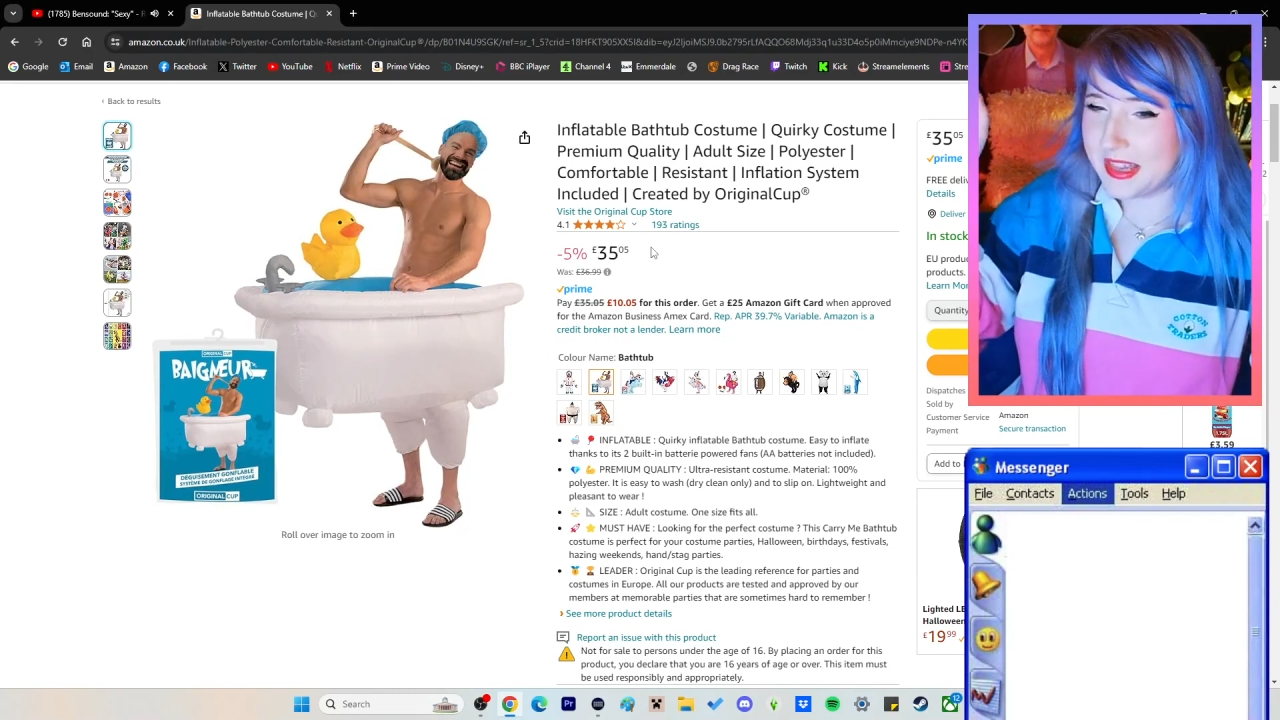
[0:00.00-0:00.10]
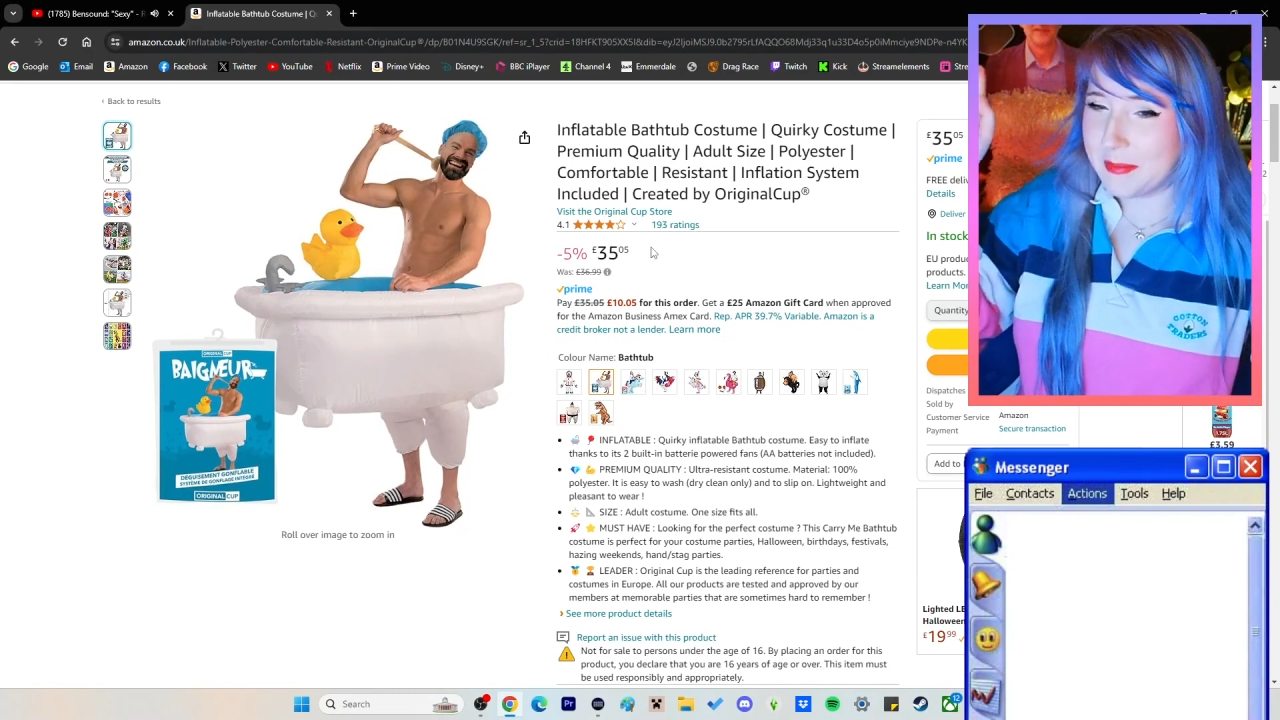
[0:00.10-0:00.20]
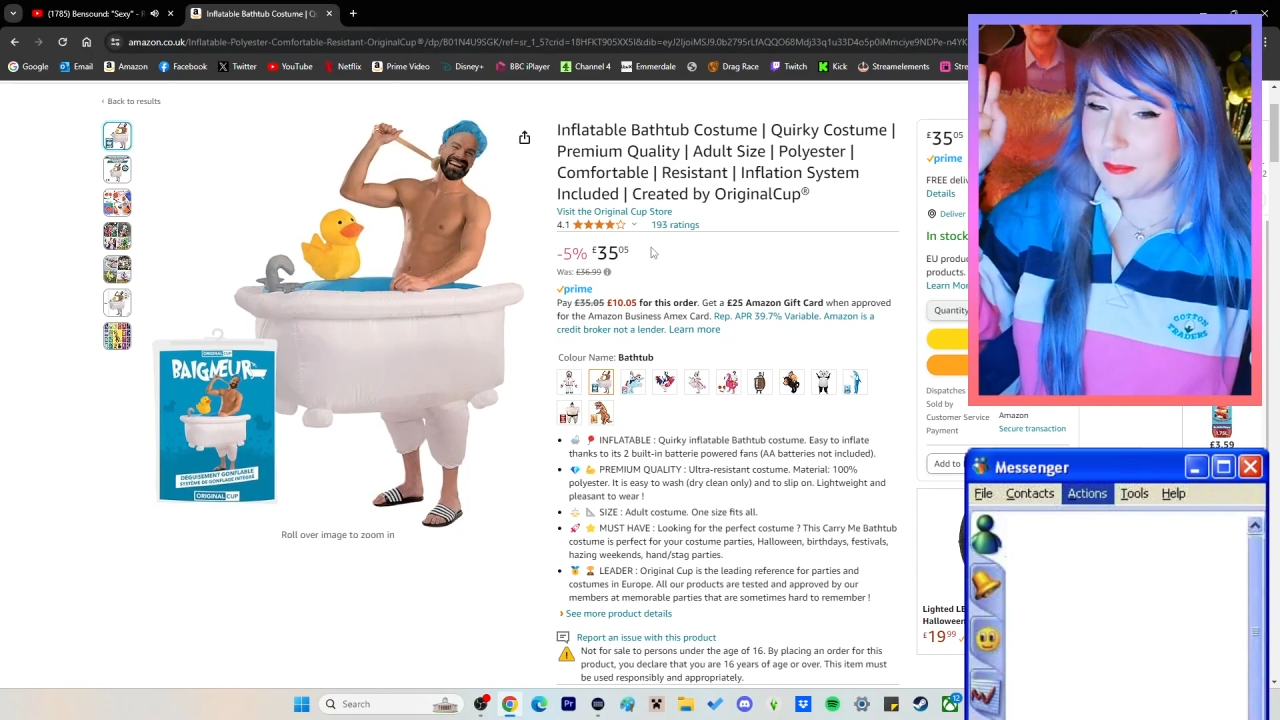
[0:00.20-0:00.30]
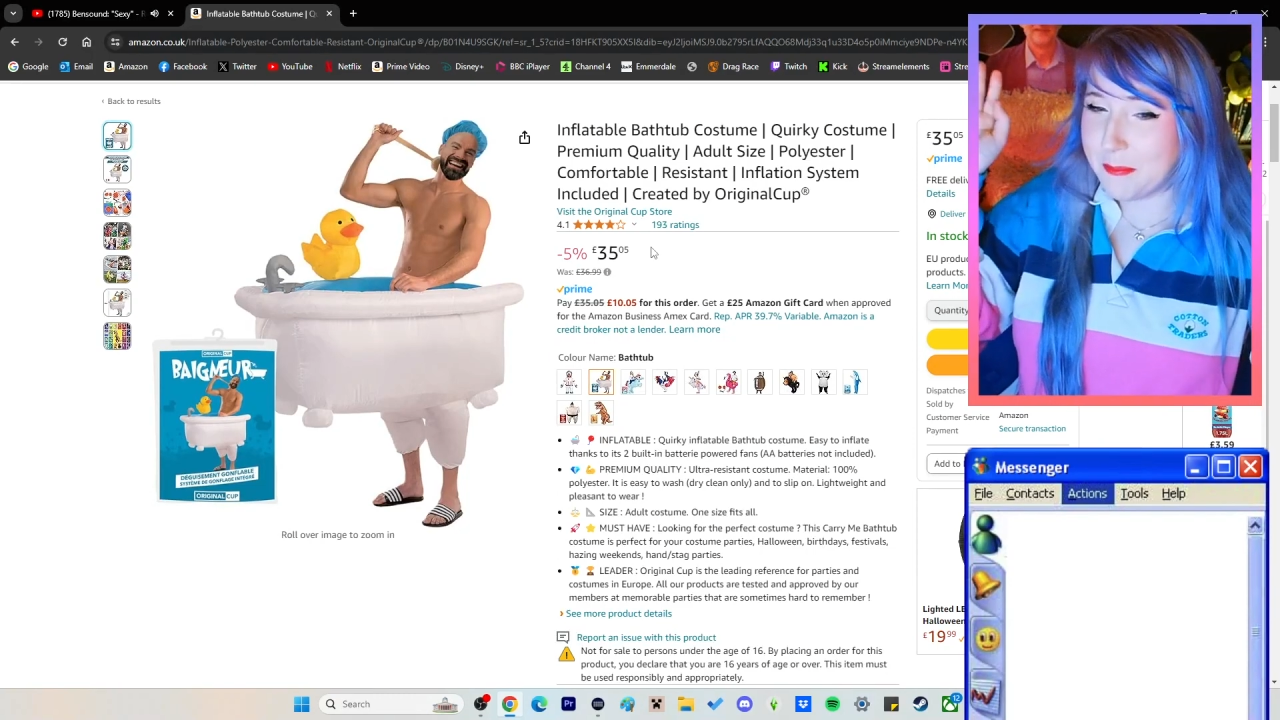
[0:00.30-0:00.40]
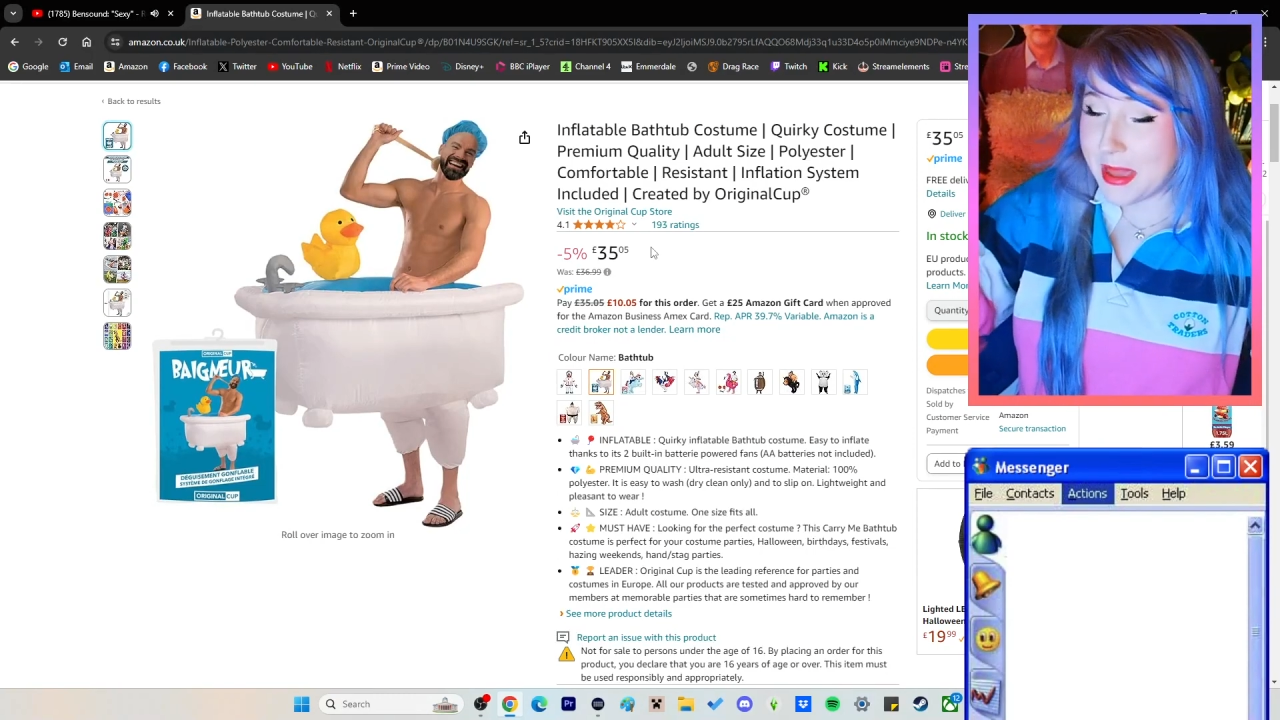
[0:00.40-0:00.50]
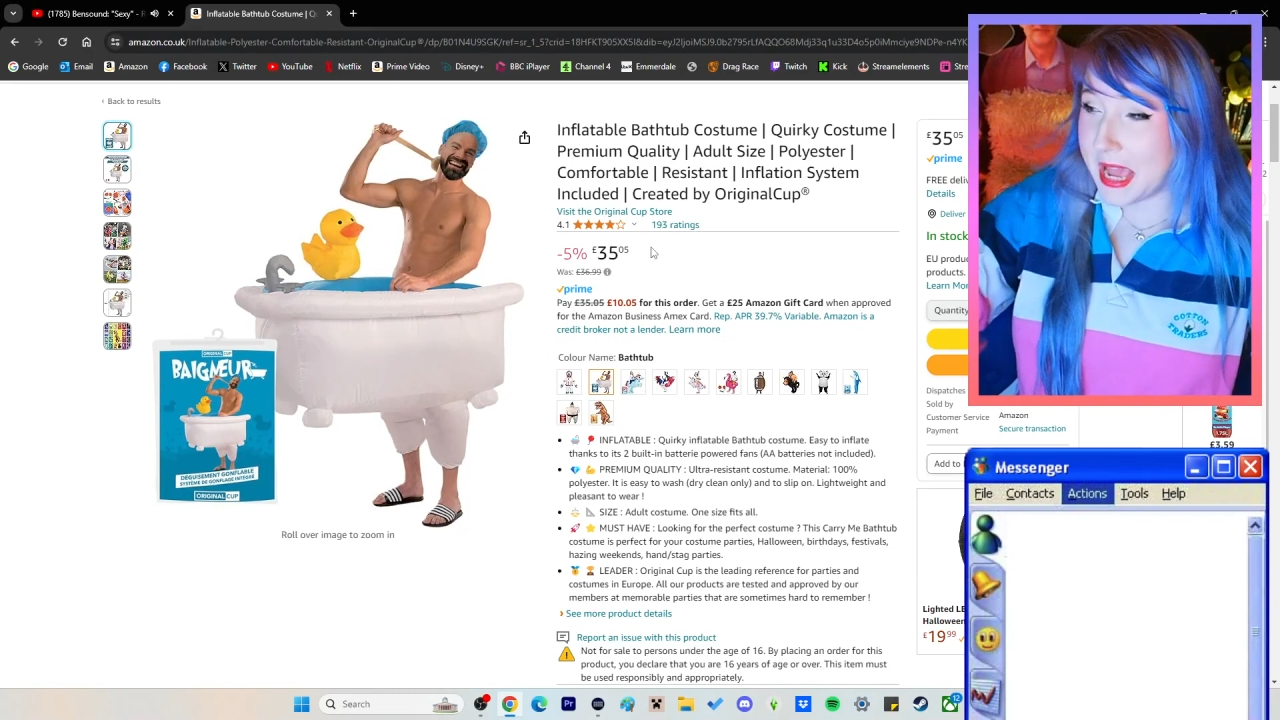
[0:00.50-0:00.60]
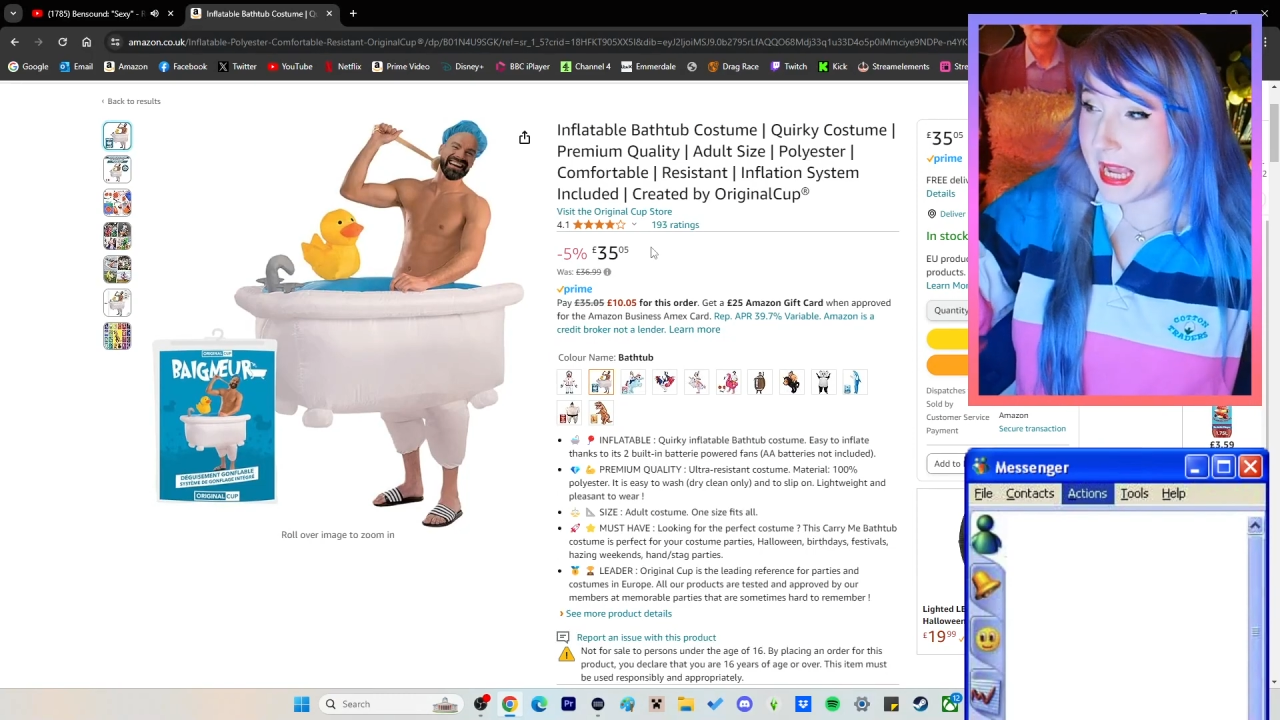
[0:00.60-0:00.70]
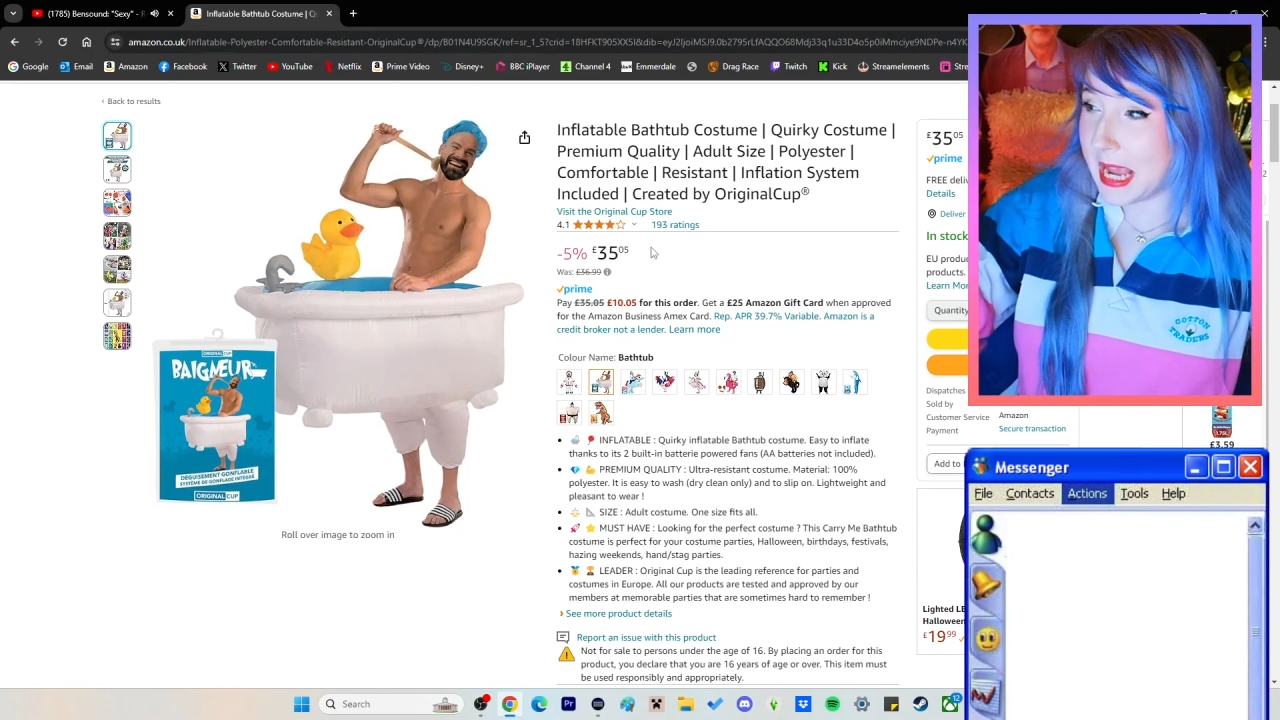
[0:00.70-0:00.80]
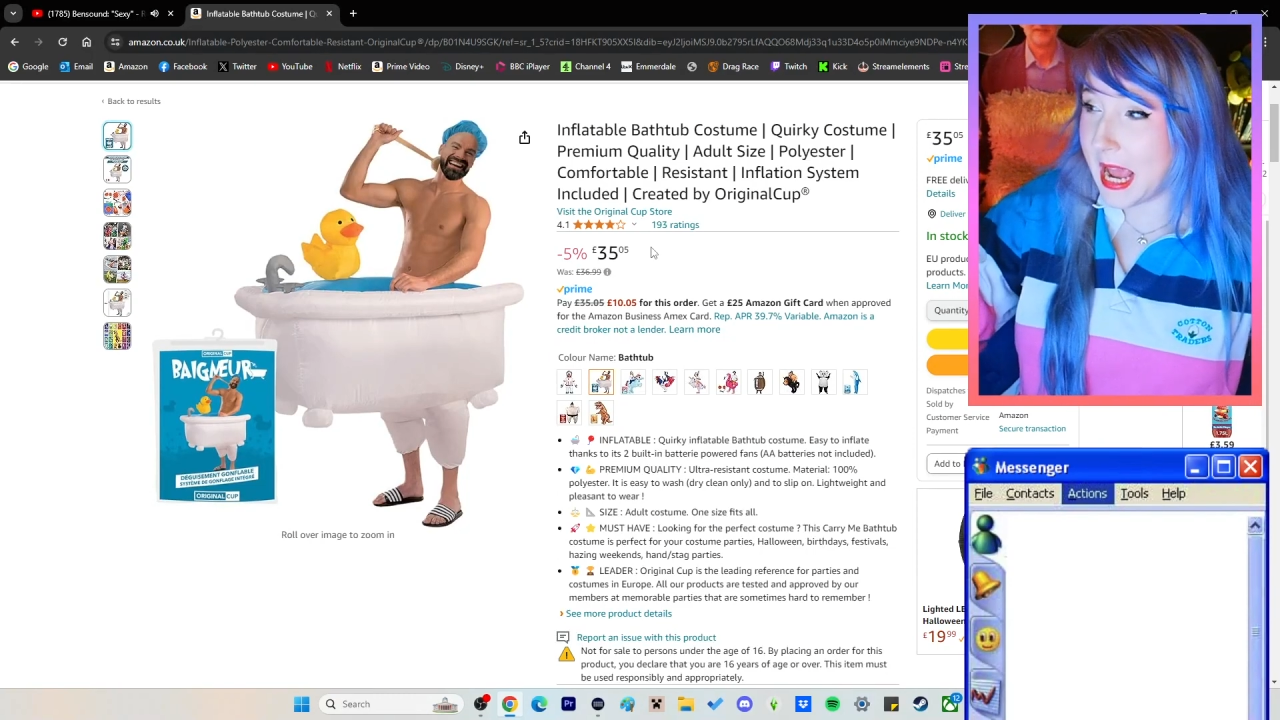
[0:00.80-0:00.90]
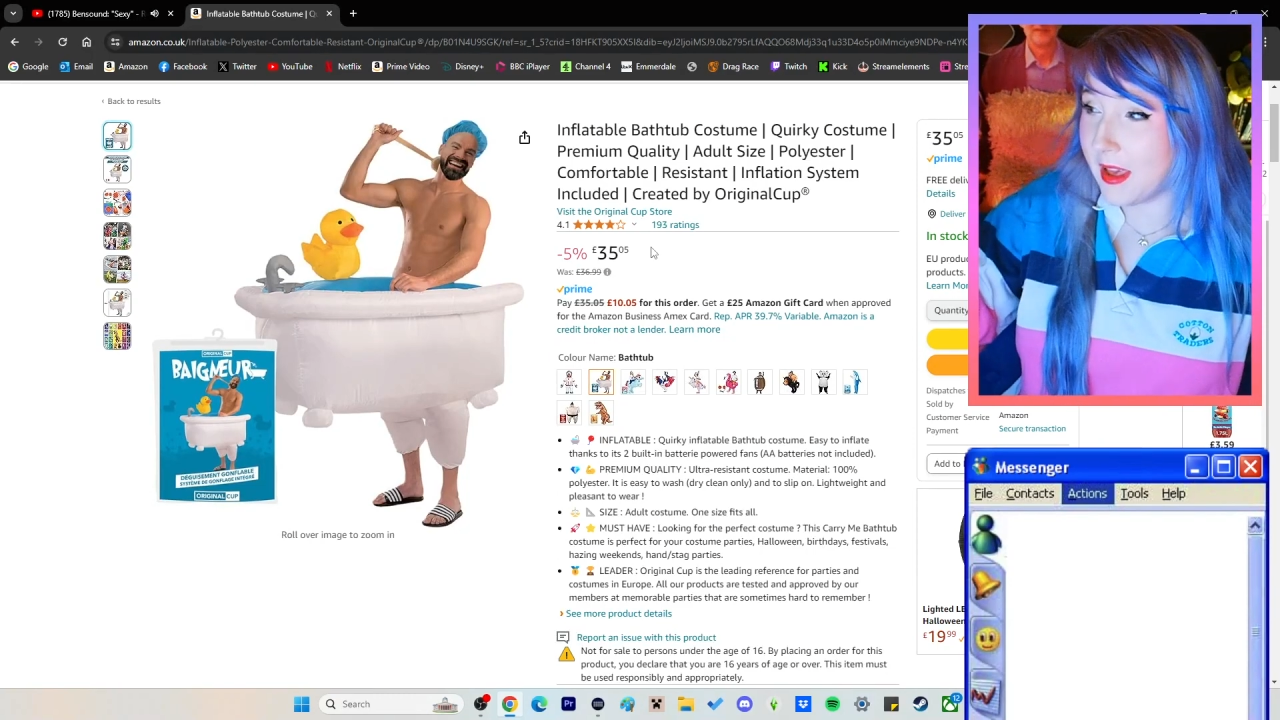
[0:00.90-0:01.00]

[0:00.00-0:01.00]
me